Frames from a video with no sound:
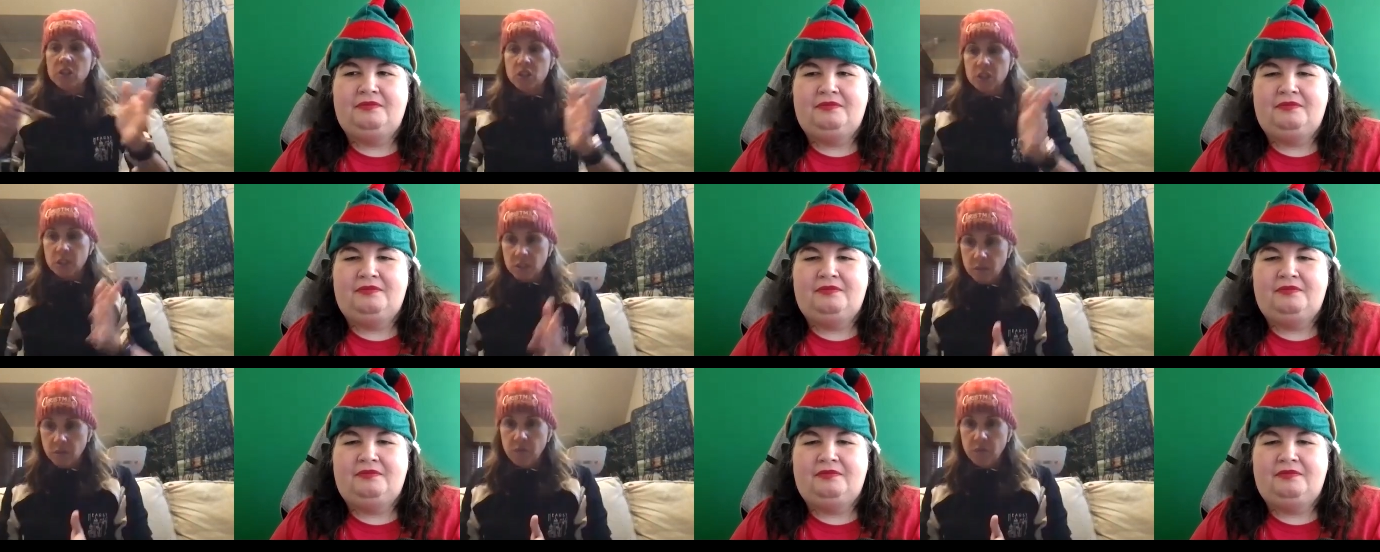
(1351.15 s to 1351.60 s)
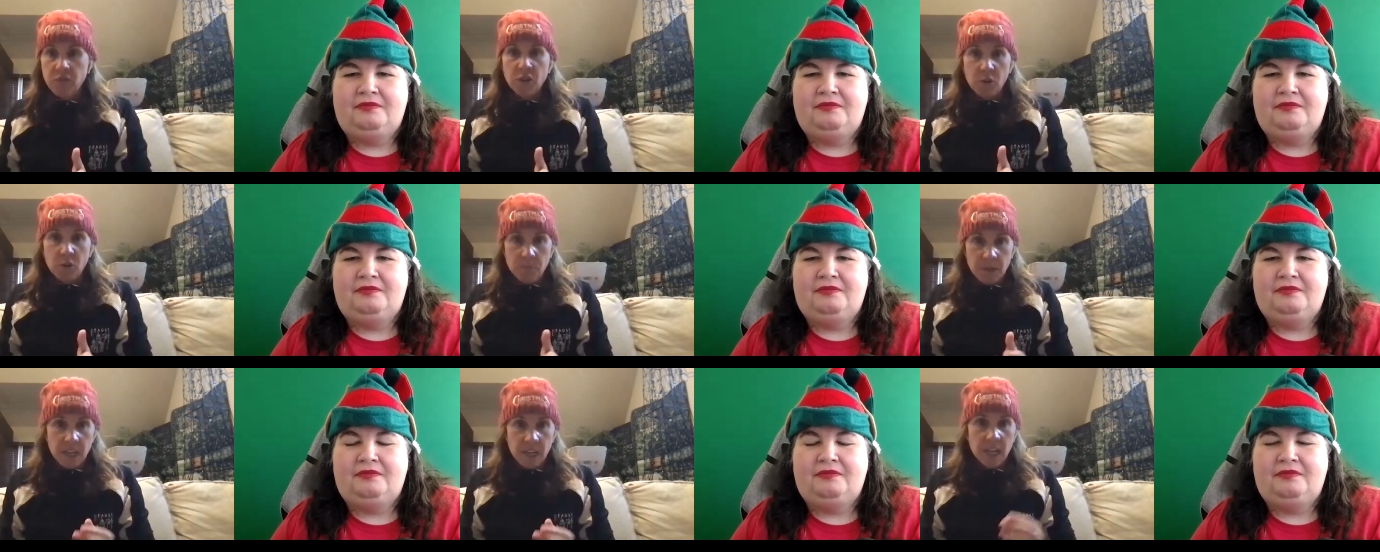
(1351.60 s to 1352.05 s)

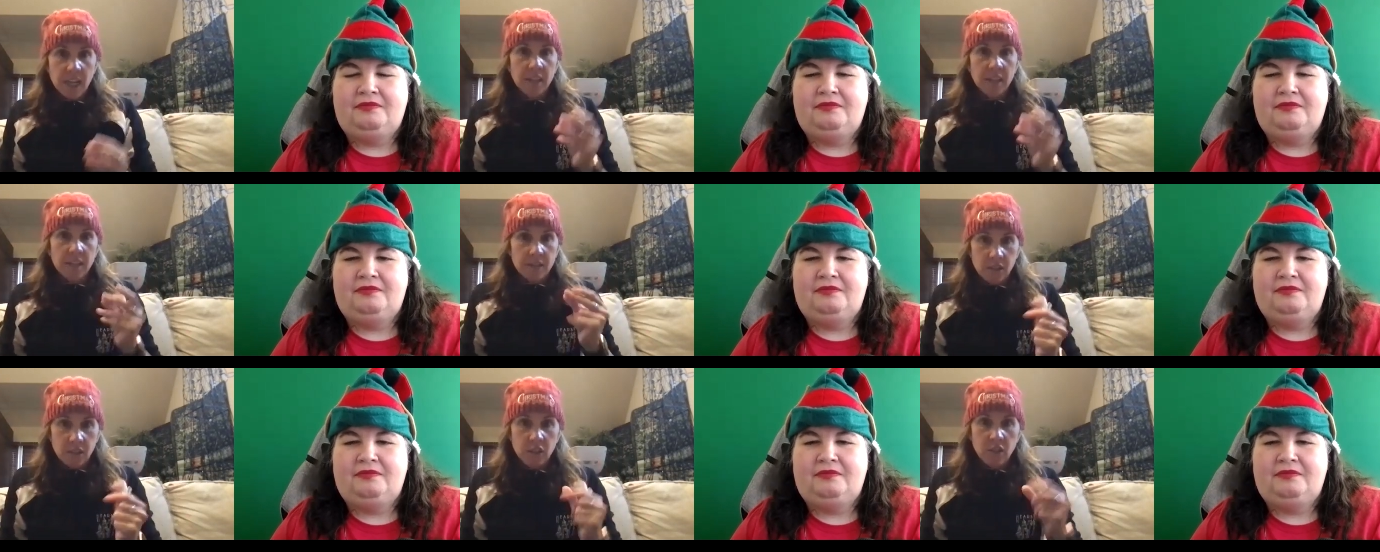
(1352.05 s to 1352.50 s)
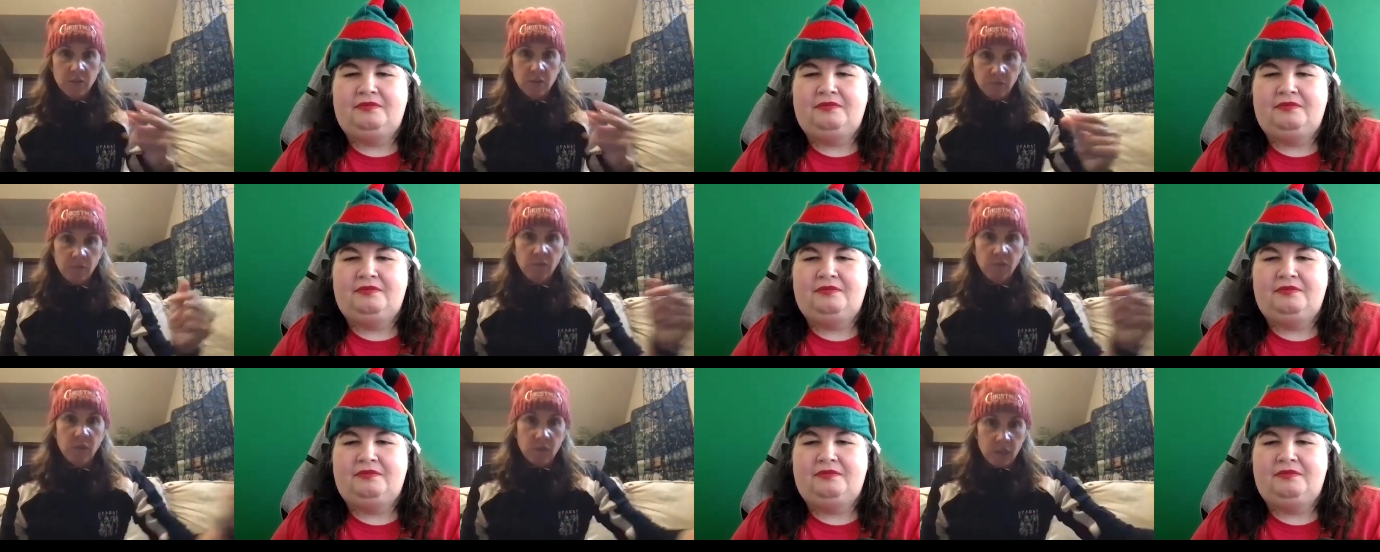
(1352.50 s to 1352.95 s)
Speaker 1: transition to filming
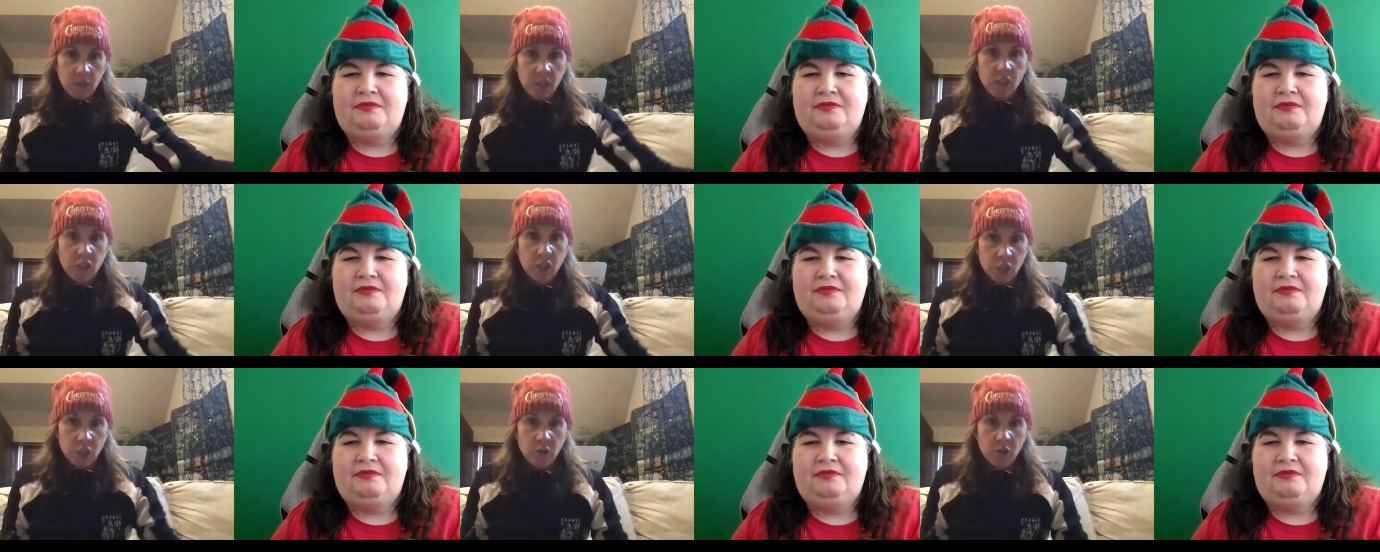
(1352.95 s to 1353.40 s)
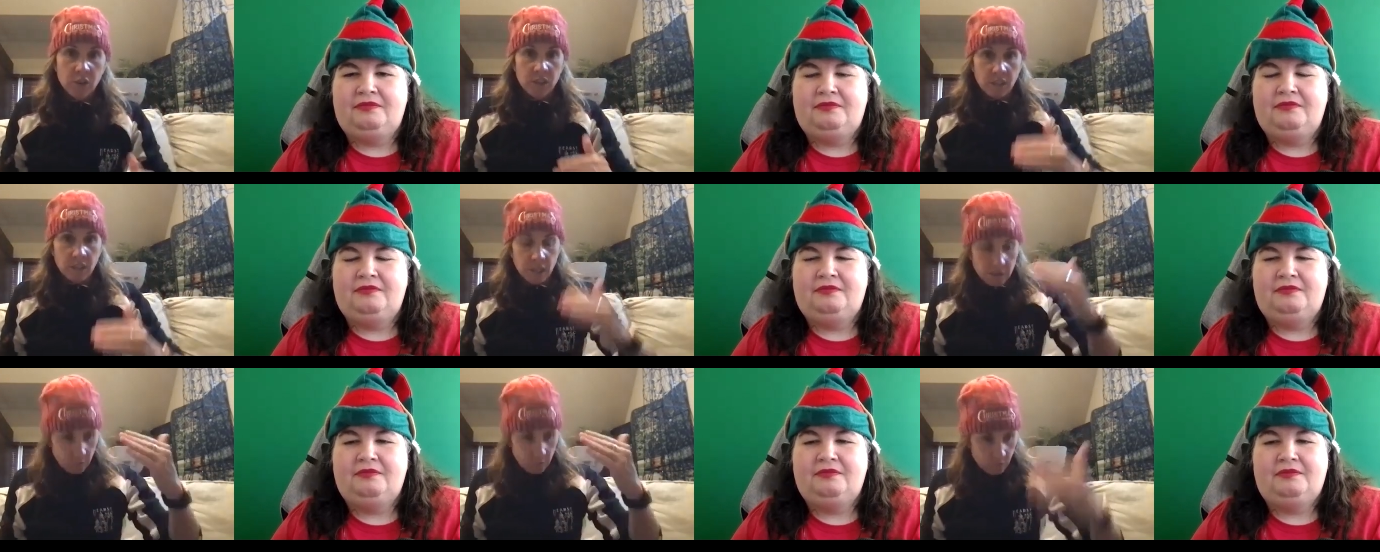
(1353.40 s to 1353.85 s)
it.
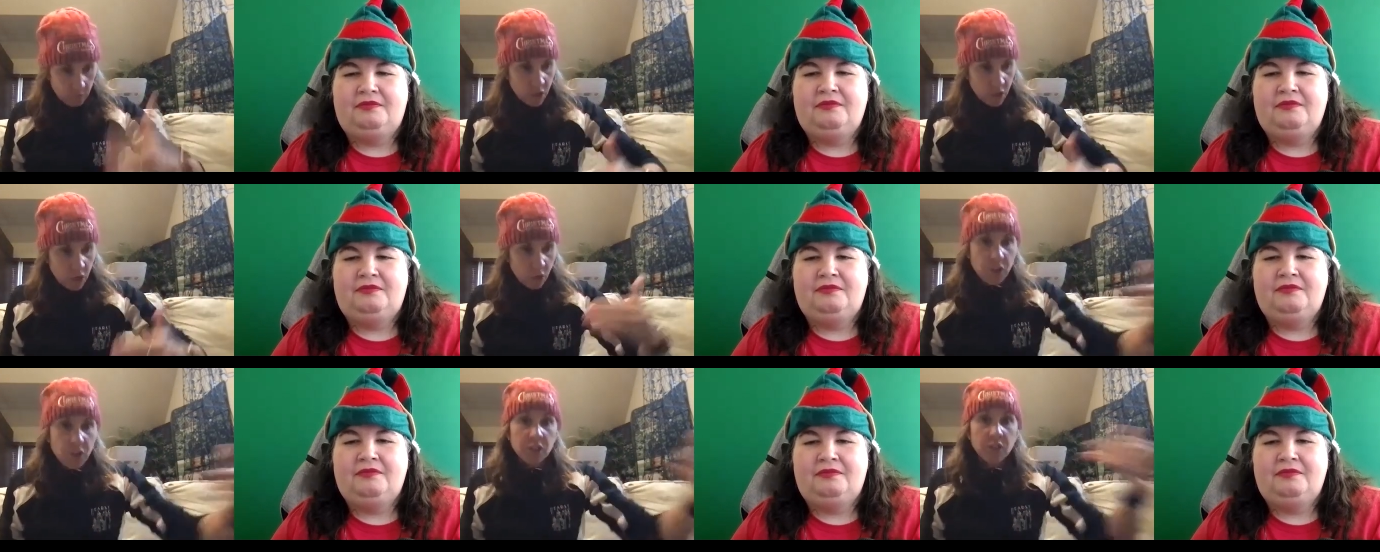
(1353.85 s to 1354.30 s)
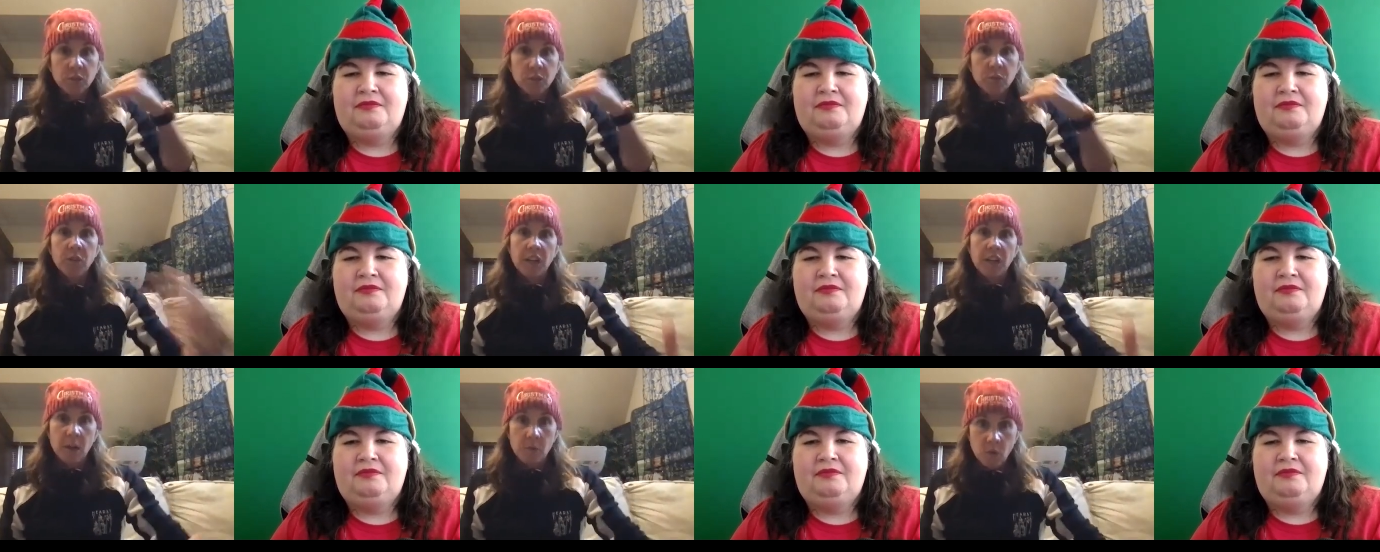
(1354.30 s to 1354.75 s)
You know, it's like,
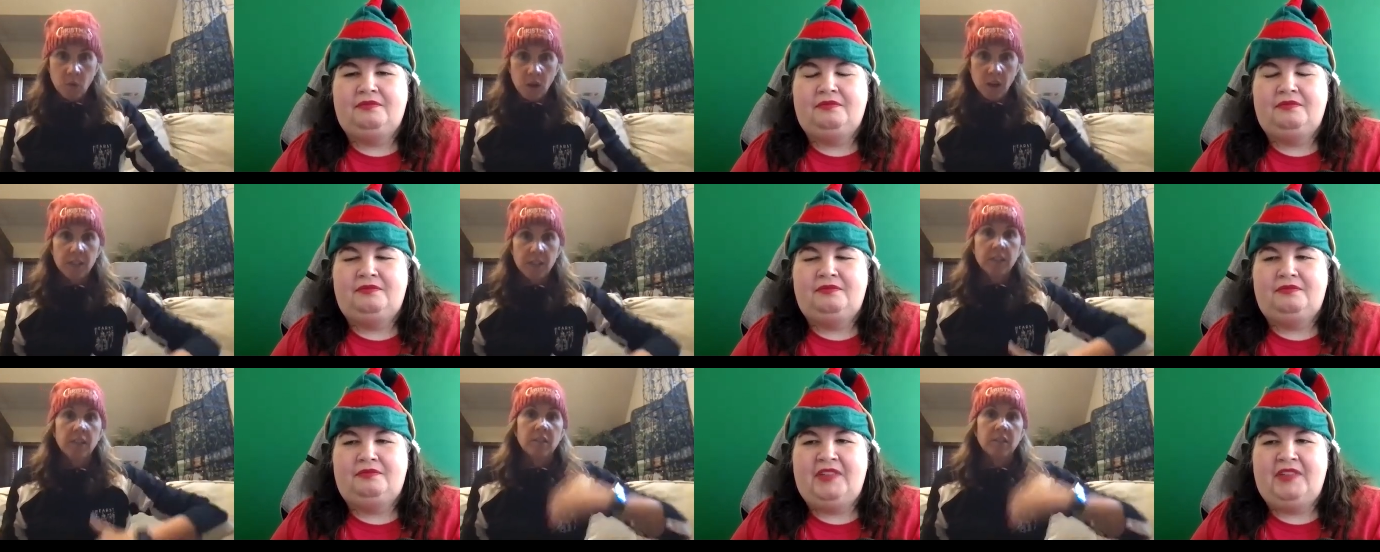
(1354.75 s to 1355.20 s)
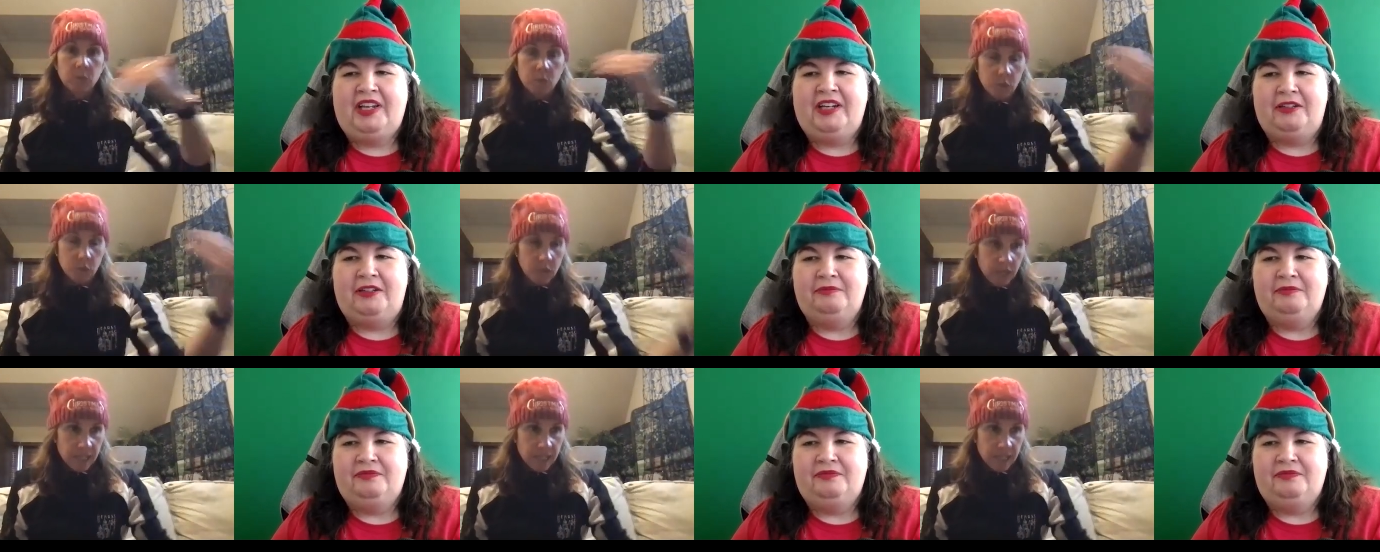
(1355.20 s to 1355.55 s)
no, this is what I want. Yeah.